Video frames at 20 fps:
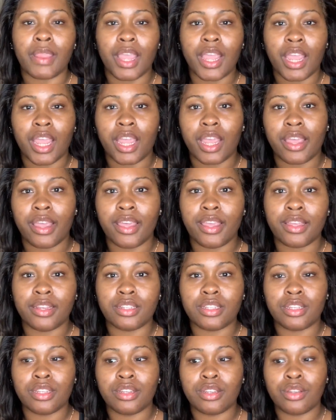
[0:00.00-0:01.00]
and
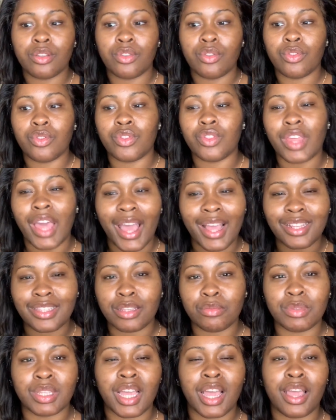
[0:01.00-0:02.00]
that
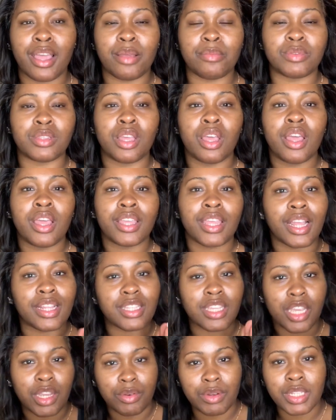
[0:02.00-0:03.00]
sometimes gets
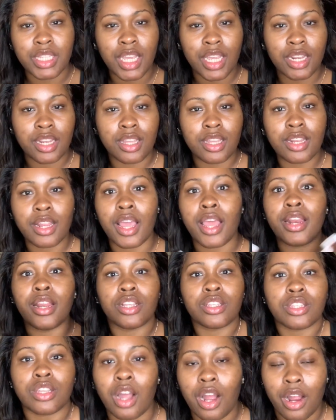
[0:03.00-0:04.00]
irritated and it
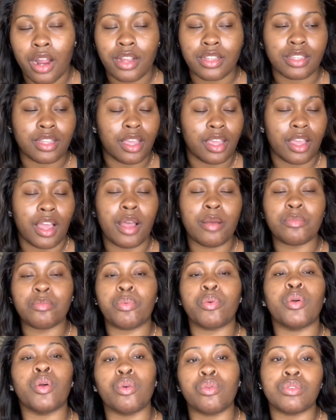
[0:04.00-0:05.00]
scars. Like, I'm
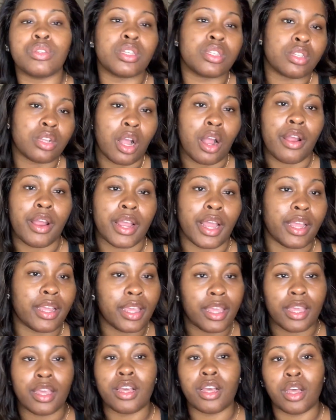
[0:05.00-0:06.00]
prone to scarring, I
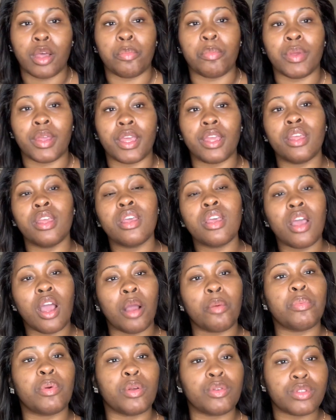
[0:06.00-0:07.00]
can't help it.
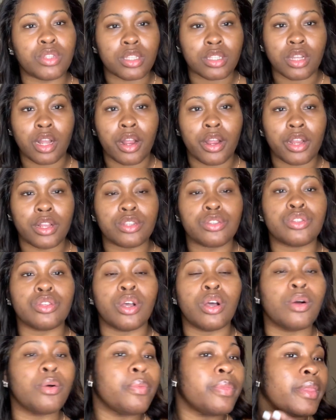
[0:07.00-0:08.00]
I'm prone to scarring,
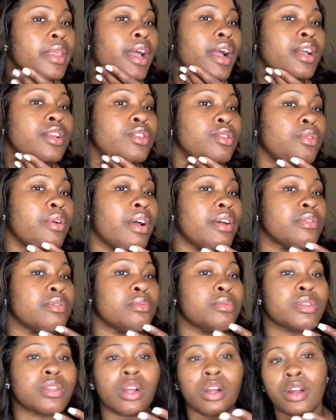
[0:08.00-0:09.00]
so I do have some
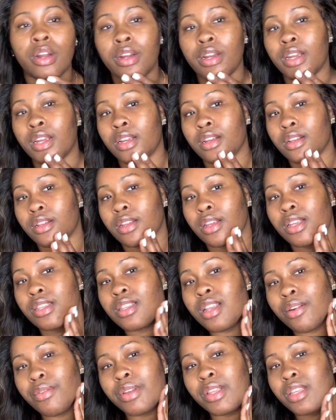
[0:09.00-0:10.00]
scarring. It's
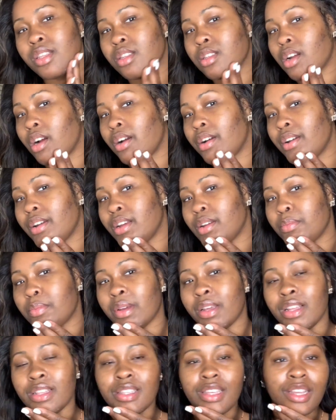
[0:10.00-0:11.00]
not really scarring,
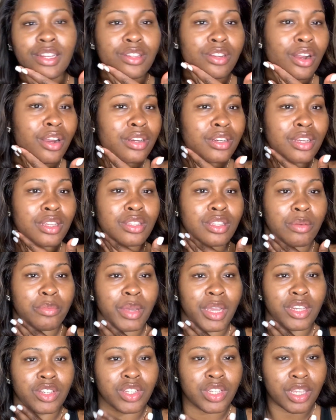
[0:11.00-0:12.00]
but it's like darkness on
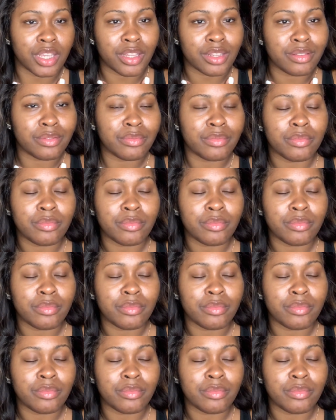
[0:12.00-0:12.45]
my chin.